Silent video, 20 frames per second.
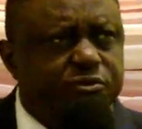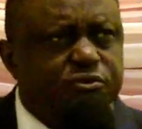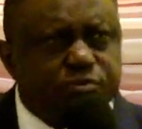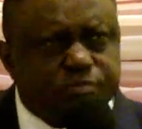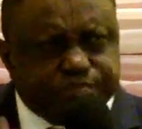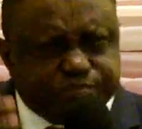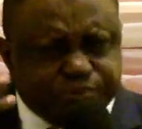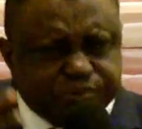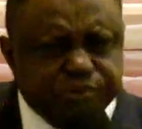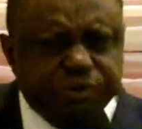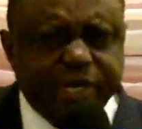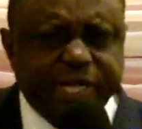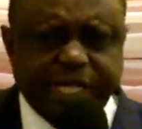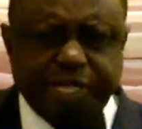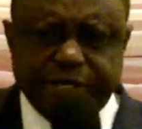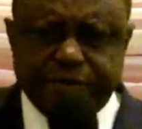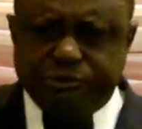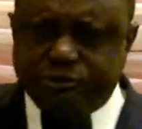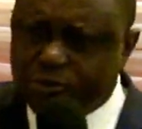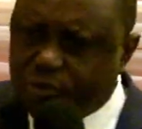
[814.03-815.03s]
You pray,
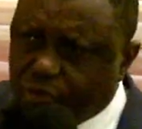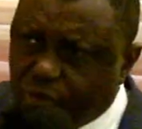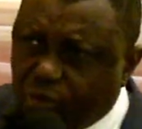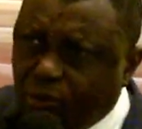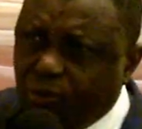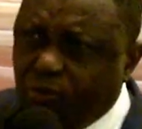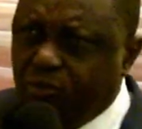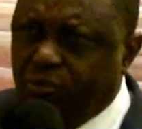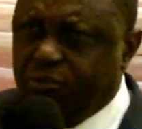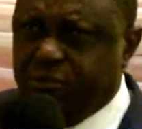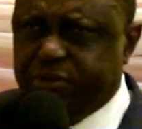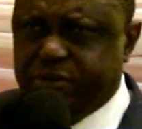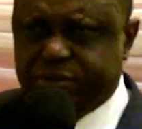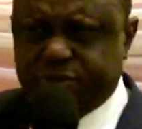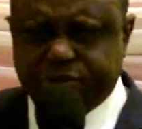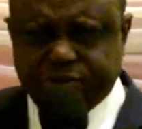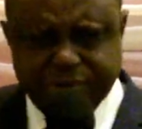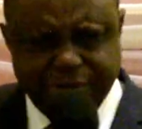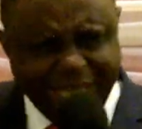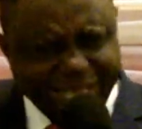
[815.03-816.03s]
you groan,
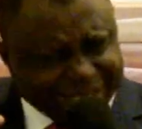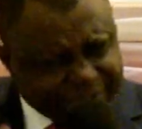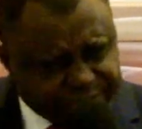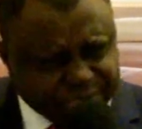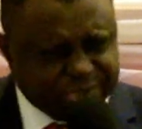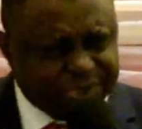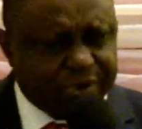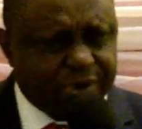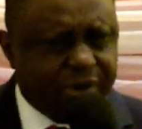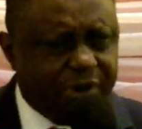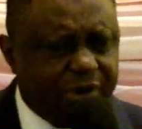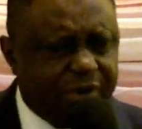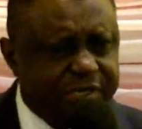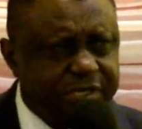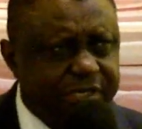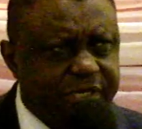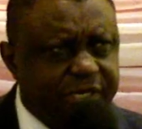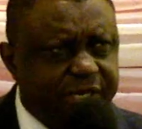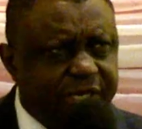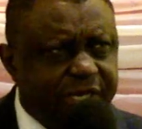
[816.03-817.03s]
you ask God.